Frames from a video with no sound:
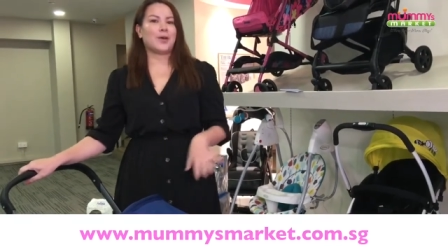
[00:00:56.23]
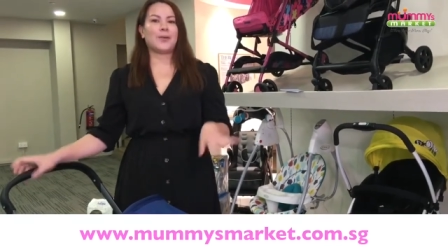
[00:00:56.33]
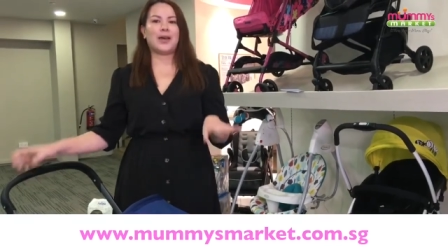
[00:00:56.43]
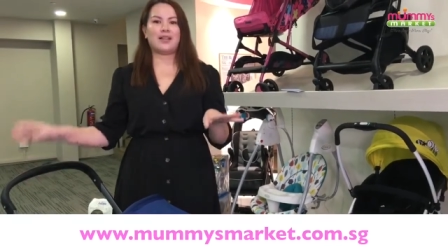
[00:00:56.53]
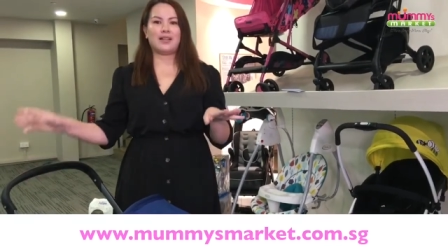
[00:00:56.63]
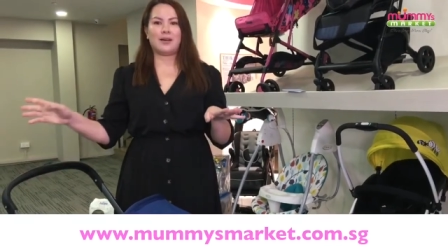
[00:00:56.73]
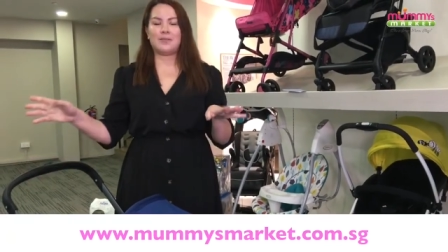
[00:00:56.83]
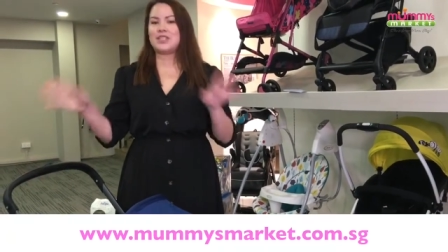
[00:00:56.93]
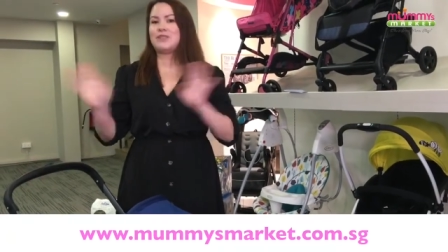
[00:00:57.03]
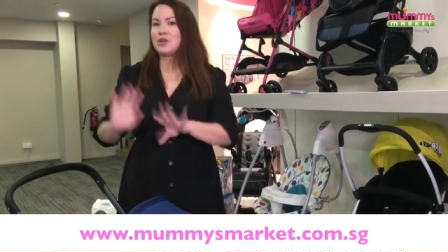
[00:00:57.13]
Well,
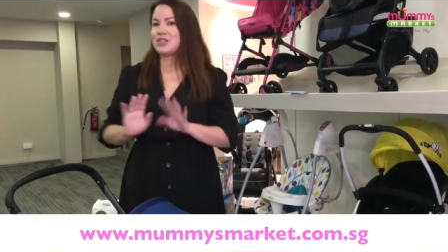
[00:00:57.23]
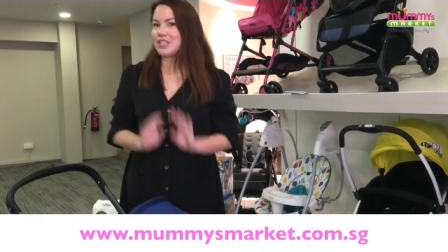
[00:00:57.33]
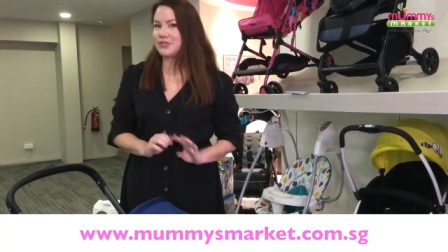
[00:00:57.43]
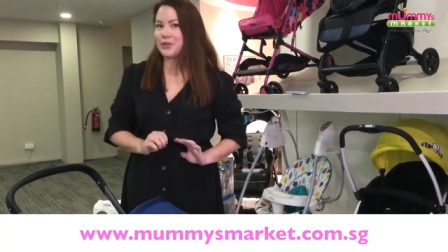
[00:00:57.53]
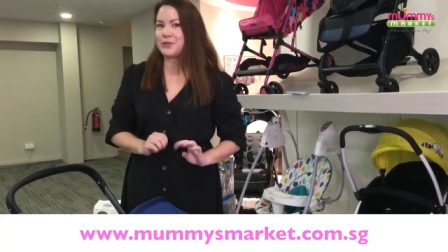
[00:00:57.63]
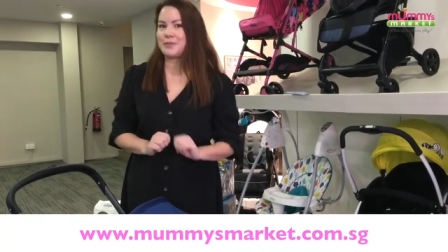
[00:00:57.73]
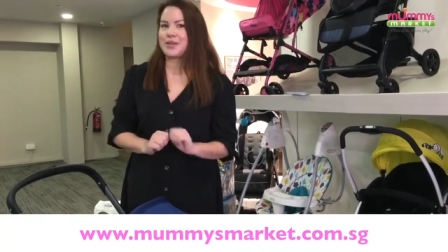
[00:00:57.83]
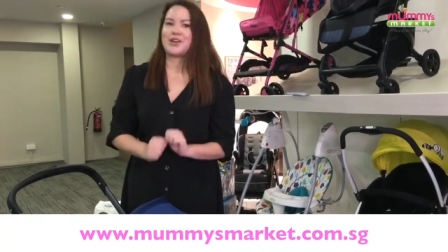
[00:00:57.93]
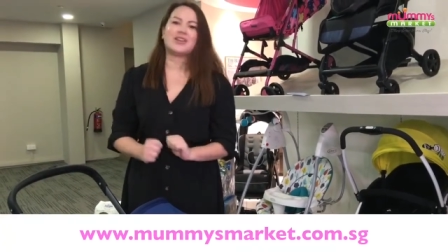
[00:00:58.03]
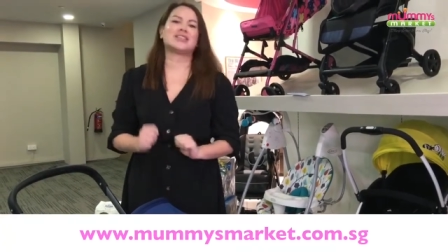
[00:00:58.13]
um, this video is just for you
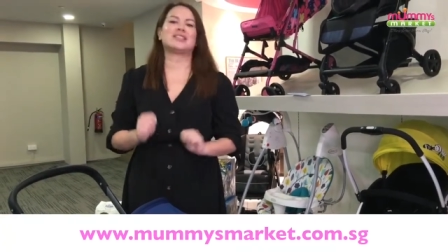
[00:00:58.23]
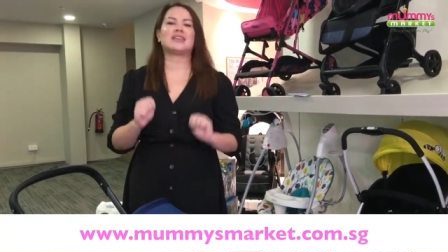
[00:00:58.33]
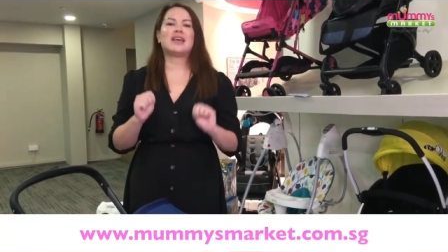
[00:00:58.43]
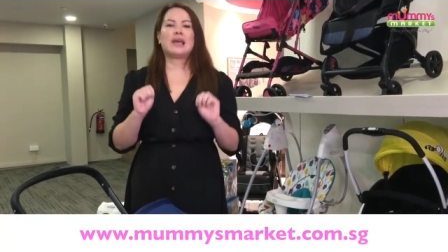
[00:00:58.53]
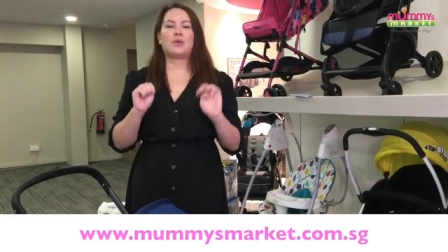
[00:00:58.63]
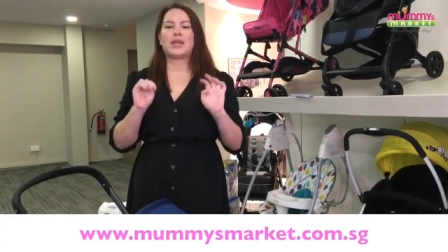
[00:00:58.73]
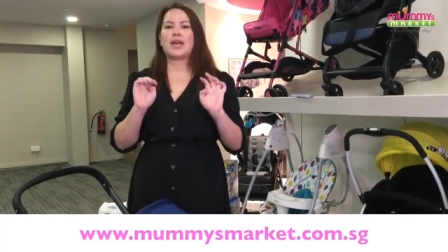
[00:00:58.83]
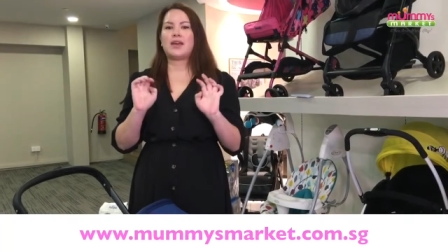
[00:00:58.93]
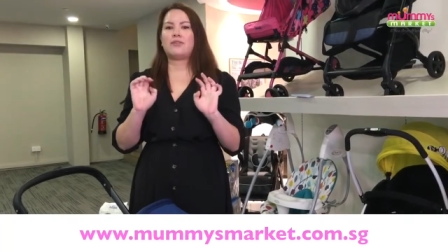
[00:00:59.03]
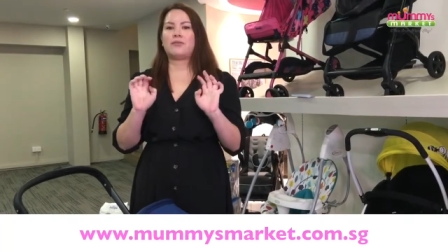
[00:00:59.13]
because we
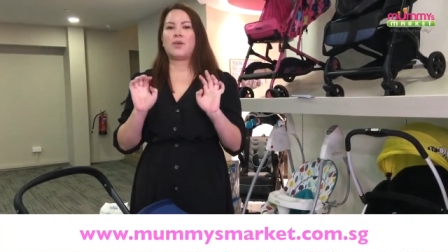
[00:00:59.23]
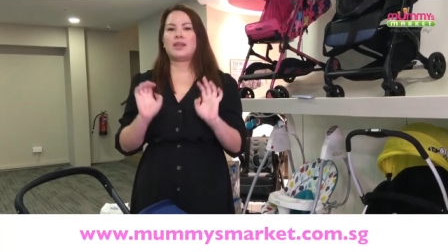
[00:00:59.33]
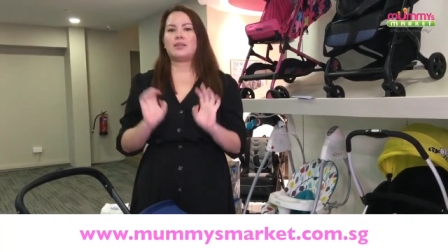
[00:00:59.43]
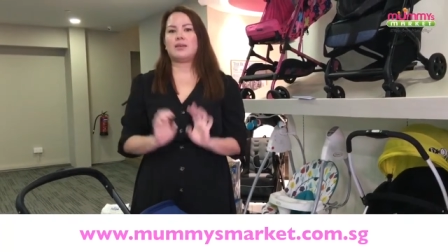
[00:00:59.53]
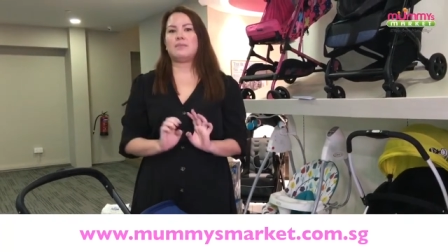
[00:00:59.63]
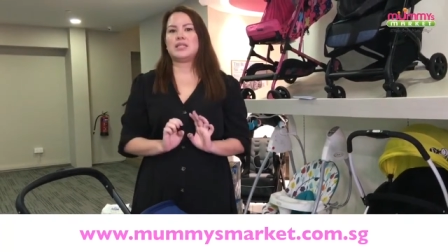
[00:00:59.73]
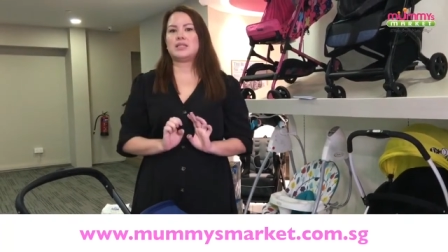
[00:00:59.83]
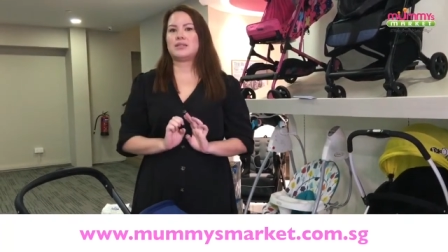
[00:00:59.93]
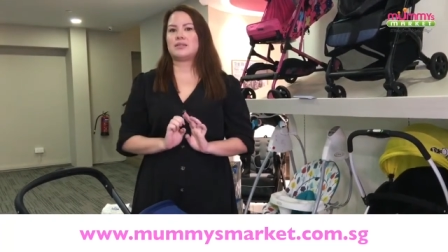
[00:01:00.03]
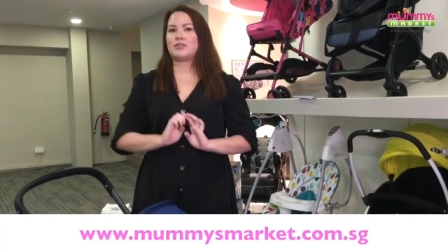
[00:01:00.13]
have one that
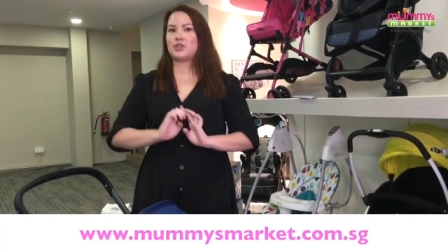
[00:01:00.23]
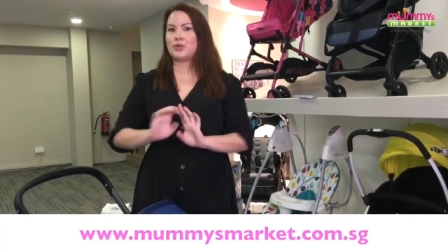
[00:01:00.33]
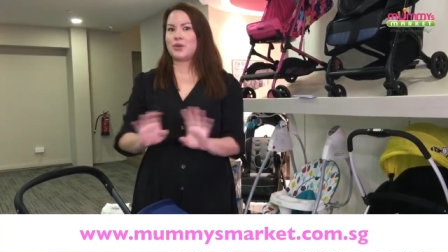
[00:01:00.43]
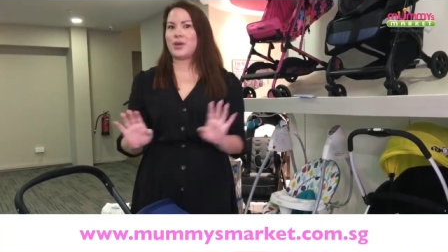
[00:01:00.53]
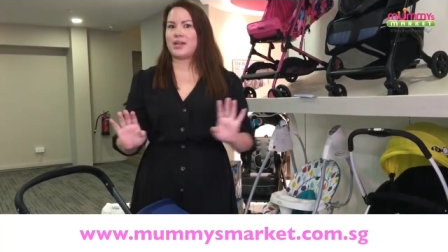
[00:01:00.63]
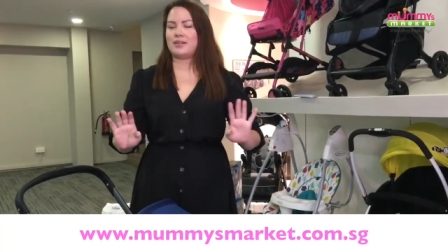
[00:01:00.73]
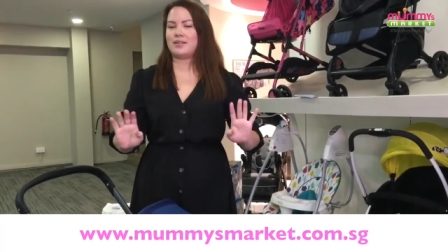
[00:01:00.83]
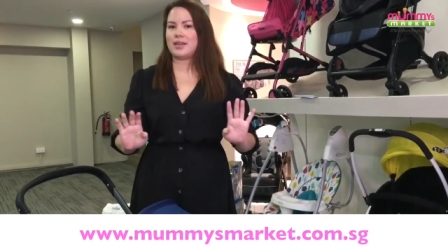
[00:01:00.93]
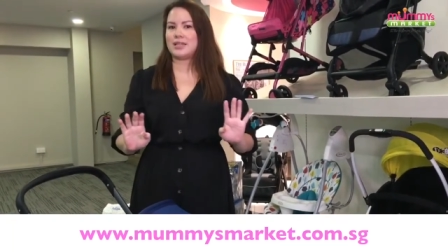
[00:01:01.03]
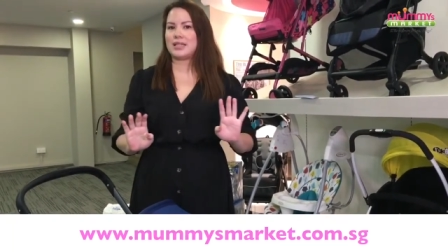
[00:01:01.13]
needs two in one.
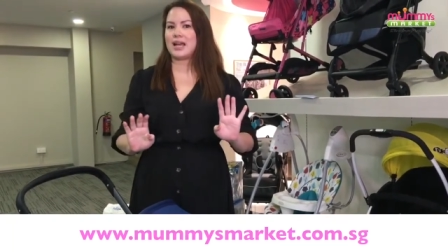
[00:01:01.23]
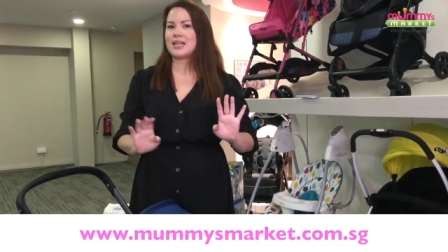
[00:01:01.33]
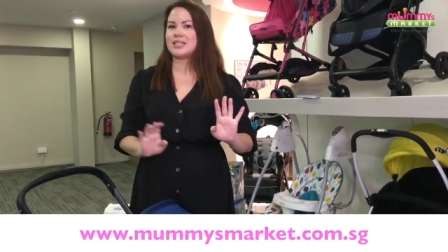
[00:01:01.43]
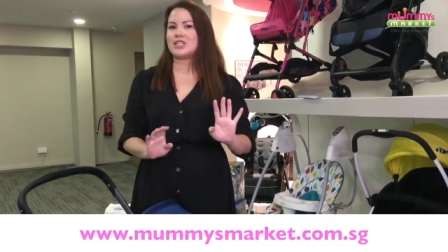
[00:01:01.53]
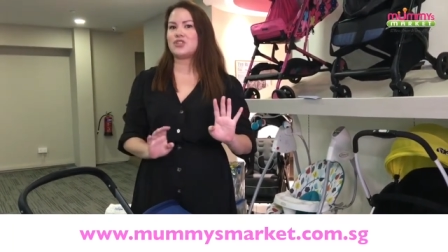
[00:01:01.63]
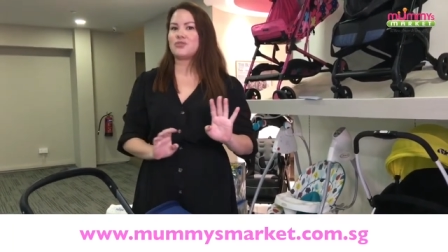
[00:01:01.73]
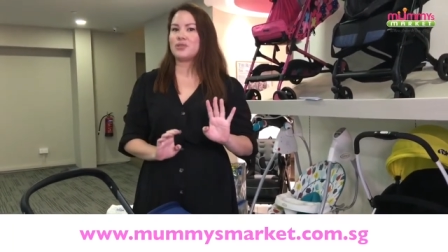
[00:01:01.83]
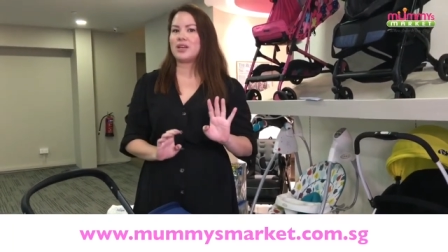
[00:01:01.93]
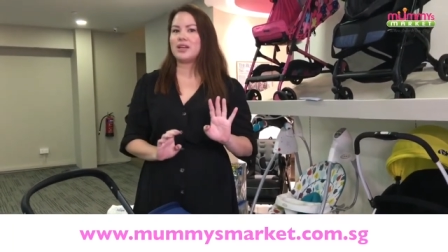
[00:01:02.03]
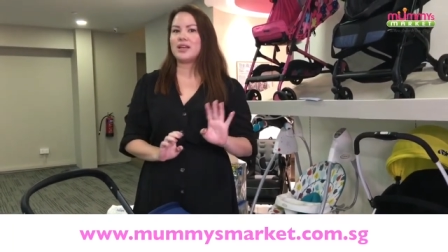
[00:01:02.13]
It's a car seat
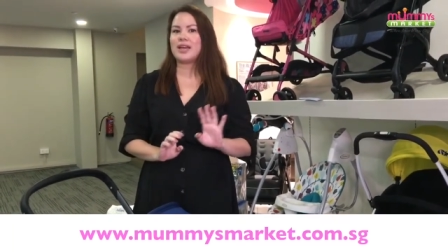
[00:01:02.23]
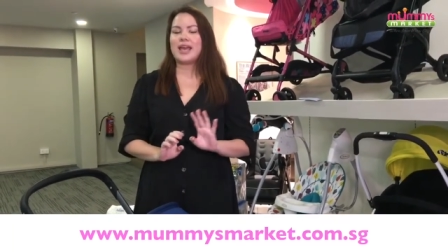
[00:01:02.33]
stroller